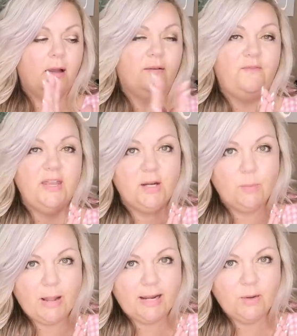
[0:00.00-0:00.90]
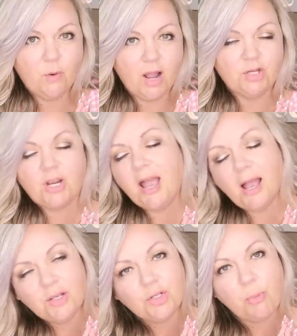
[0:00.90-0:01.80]
Aveeno body wash, I
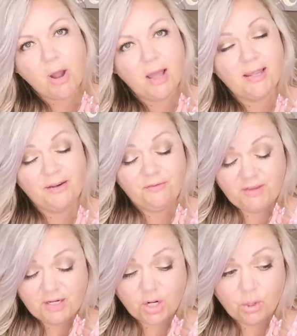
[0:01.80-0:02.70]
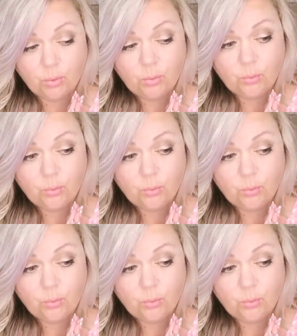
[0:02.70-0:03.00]
also bought an Aveeno